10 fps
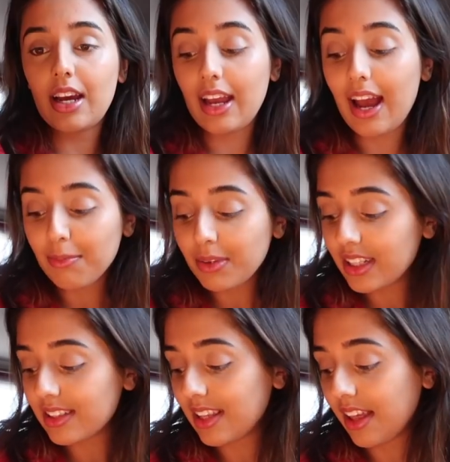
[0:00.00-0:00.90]
I am
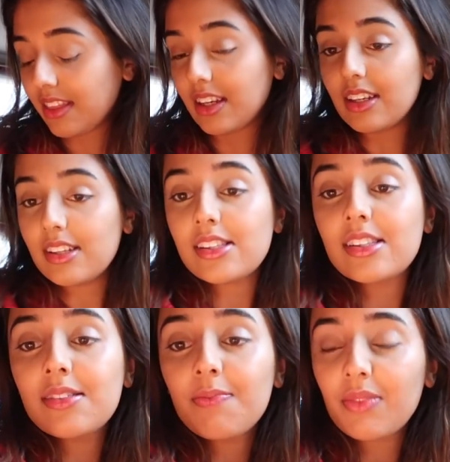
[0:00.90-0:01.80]
gonna set
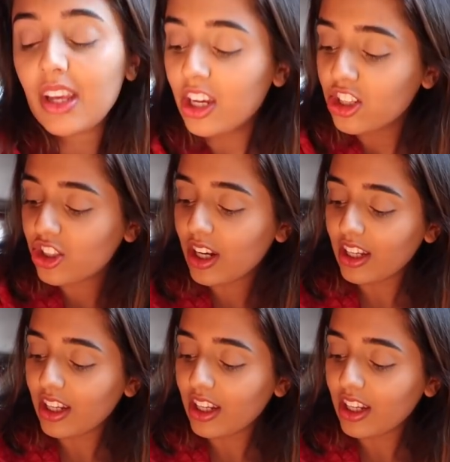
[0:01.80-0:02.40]
this. Should